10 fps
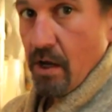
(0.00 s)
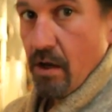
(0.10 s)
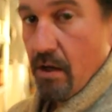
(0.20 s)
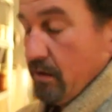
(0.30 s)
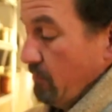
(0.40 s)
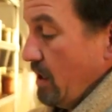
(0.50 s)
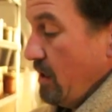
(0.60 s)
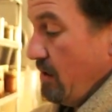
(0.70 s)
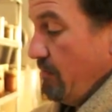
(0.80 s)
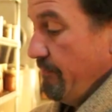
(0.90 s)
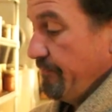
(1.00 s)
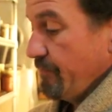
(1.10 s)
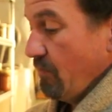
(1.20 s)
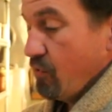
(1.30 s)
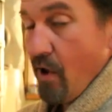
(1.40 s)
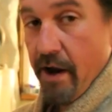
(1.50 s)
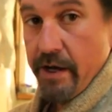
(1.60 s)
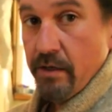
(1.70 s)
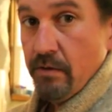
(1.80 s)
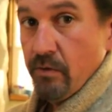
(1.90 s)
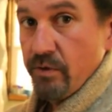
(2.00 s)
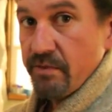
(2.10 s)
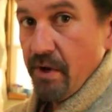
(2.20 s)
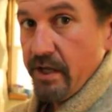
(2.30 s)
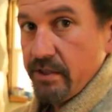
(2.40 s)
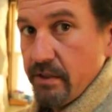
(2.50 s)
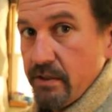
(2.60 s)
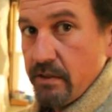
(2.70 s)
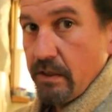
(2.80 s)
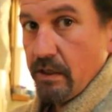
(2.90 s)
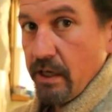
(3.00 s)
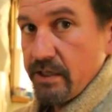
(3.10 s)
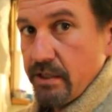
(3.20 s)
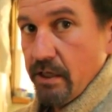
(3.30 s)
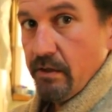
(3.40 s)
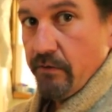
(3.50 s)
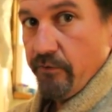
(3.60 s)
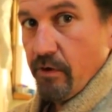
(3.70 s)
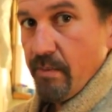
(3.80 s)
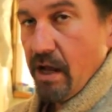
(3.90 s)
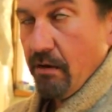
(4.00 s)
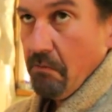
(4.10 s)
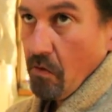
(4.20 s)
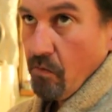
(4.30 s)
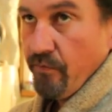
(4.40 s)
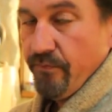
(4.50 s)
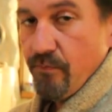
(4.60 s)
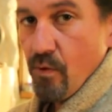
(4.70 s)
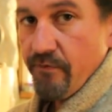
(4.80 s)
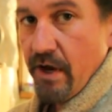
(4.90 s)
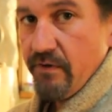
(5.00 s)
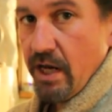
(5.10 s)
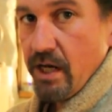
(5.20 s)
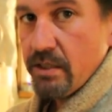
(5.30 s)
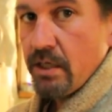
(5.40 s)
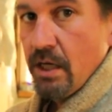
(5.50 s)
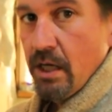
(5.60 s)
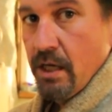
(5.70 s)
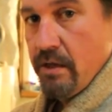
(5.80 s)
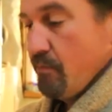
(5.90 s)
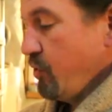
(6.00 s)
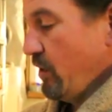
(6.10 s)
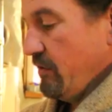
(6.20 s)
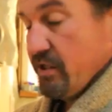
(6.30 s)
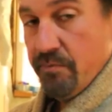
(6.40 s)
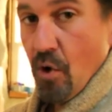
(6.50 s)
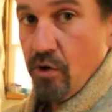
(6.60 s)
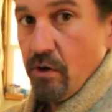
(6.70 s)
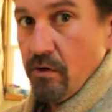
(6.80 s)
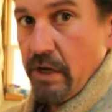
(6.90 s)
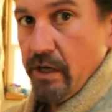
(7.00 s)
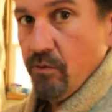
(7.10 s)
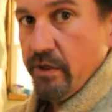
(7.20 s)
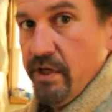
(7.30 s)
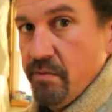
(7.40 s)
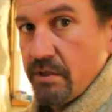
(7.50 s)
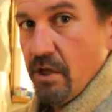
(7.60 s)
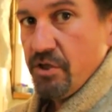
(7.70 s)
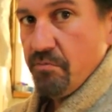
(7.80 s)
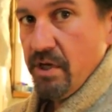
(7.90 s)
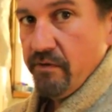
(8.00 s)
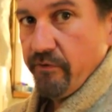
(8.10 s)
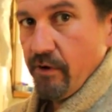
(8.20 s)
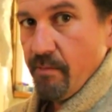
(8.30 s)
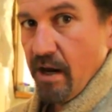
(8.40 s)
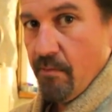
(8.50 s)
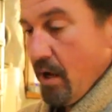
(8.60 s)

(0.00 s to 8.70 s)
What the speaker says: I'll brine with spices and let it sit for about 4 or 5 days, then put it in the smoker and it will keep as luncheon meat for about a